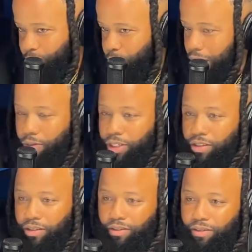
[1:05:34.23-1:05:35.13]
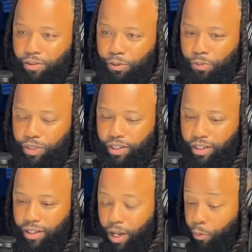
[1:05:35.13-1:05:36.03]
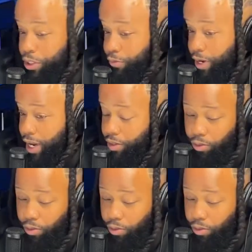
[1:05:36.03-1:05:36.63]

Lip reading: I don't need you. You feel what I'm saying? And which is fine.